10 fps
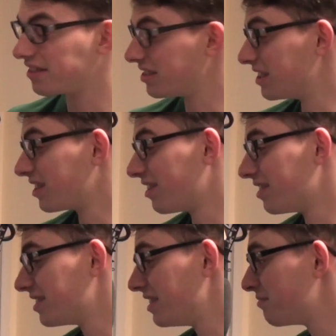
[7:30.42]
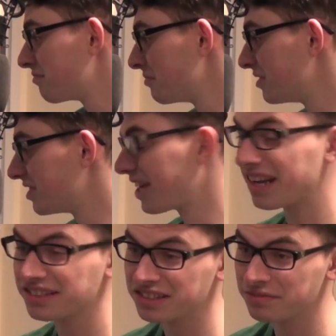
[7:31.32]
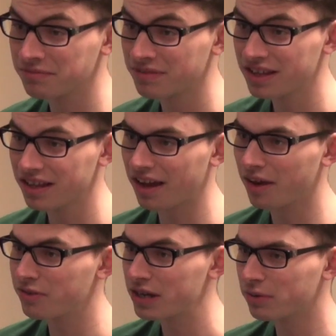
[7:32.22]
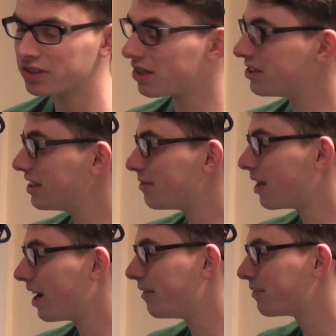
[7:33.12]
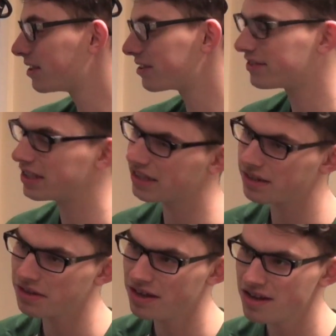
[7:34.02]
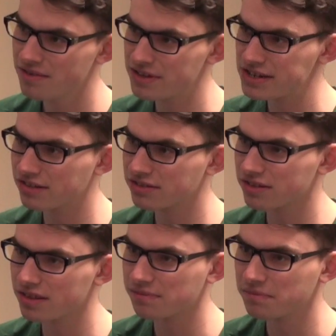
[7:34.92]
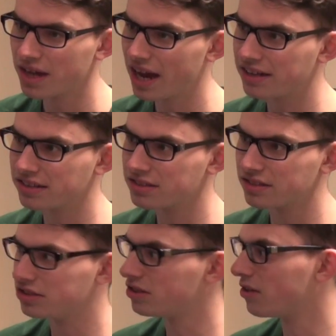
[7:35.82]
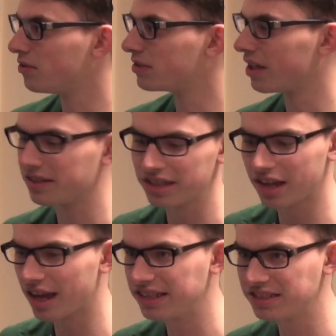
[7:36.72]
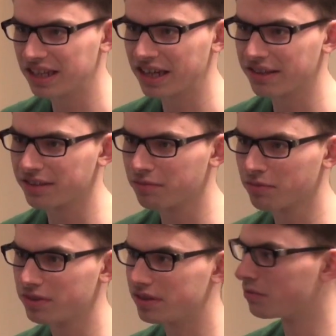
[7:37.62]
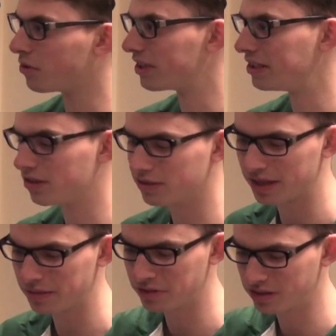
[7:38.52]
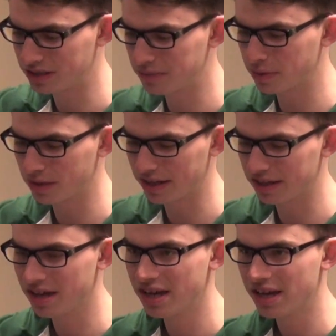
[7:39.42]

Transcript: And guitarist. Yeah. He's just talented. Like, I really want to go see them live, because I've seen like videos of them, and the shows, like the lighting and what they do, they usually put like